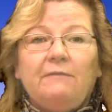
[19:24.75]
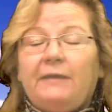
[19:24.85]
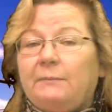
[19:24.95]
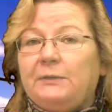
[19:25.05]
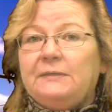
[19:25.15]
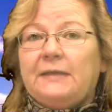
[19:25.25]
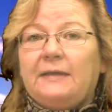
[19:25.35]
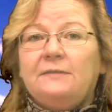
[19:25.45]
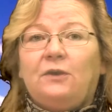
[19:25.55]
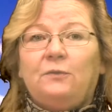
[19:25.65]
Families,
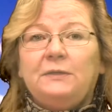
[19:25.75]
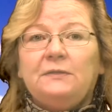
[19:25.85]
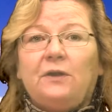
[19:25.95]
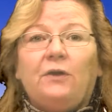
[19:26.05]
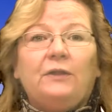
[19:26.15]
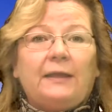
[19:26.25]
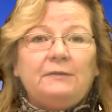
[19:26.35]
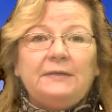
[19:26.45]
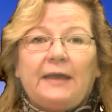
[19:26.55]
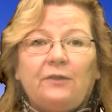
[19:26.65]
as always, are allowed
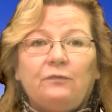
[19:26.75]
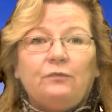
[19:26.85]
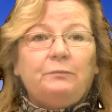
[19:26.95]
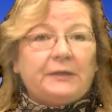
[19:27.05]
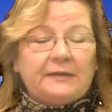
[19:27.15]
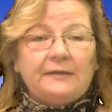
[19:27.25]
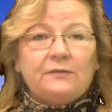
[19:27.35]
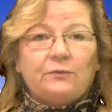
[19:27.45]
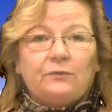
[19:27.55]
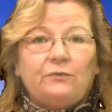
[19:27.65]
to gather for
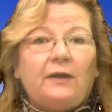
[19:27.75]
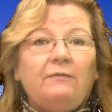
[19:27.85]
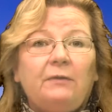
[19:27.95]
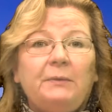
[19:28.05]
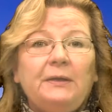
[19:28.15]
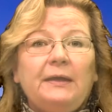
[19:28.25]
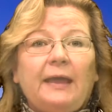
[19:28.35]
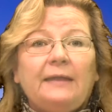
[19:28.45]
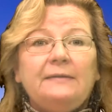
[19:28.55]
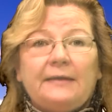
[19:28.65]
picnics or drive up
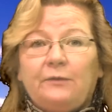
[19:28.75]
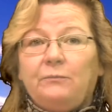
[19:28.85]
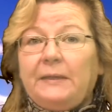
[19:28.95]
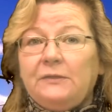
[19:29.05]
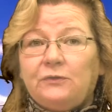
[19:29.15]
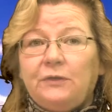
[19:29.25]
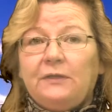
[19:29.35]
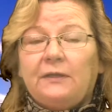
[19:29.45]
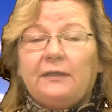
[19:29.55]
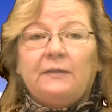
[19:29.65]
and down Main
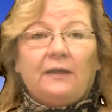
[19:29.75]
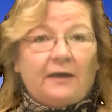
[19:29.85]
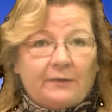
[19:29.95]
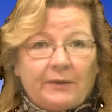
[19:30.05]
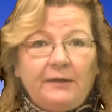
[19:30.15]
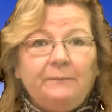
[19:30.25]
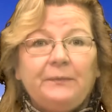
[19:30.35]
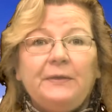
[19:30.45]
Street, like the highway,